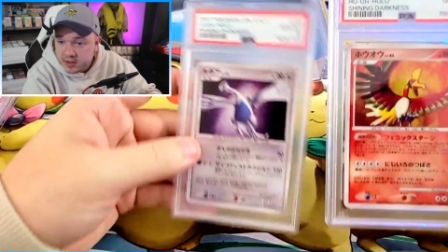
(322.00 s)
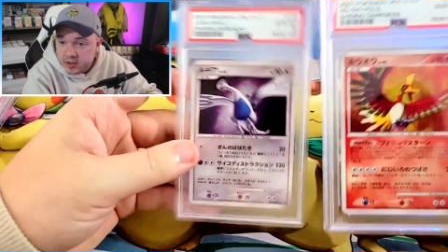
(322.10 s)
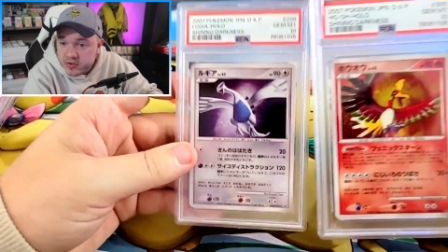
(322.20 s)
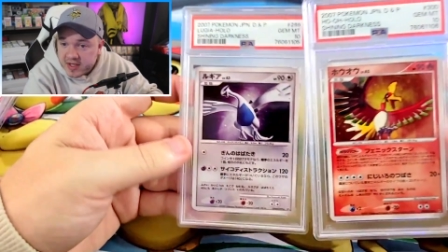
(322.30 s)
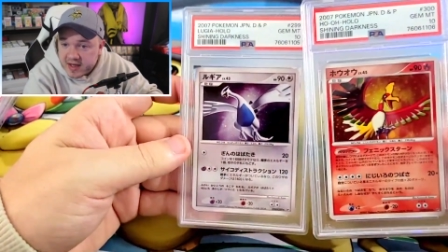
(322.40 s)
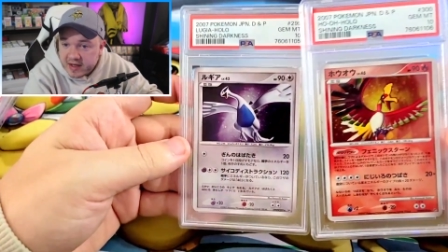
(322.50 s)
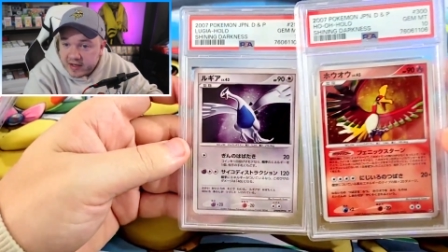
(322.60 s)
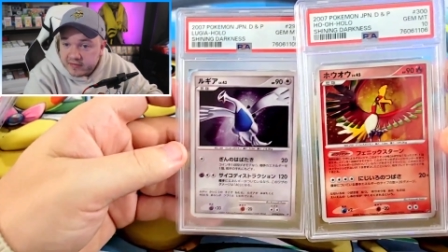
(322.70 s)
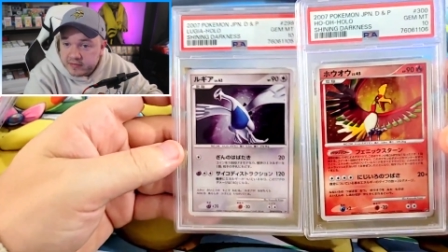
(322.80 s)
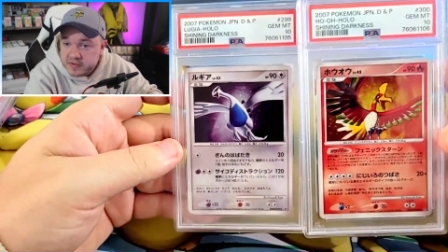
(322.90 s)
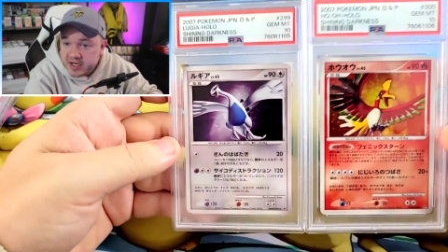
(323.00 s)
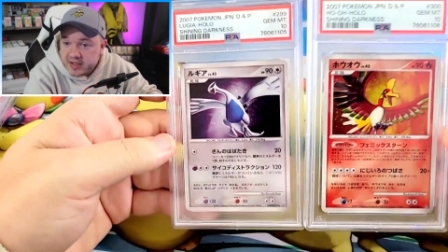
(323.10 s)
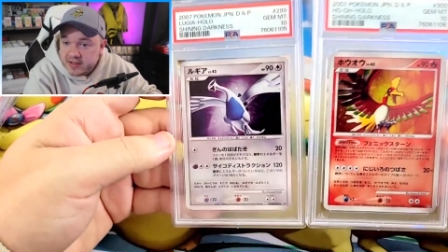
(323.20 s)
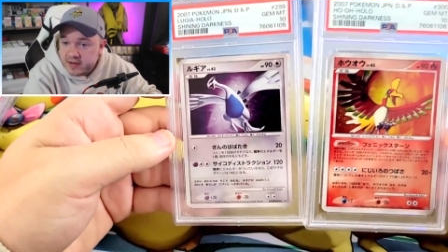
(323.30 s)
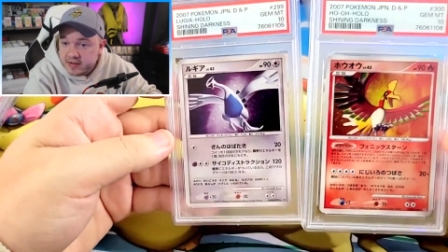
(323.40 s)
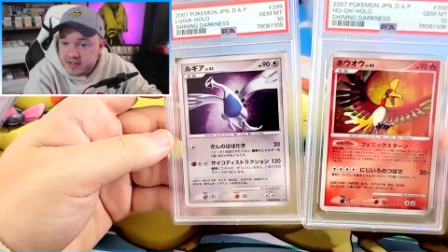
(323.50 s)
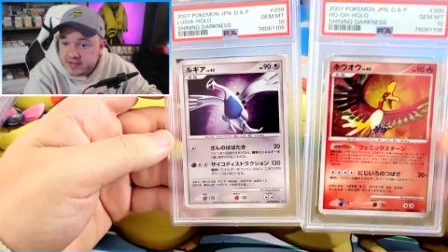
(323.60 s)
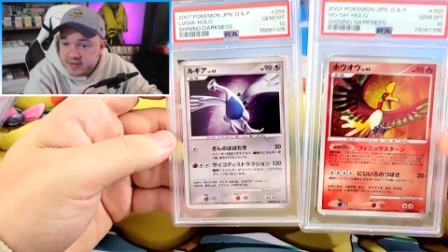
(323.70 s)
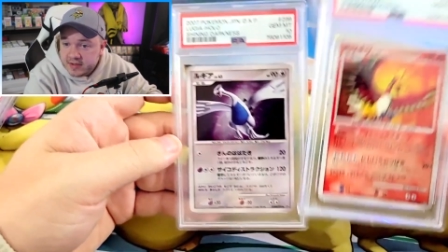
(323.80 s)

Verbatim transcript: the Lugia from Shining Darkness.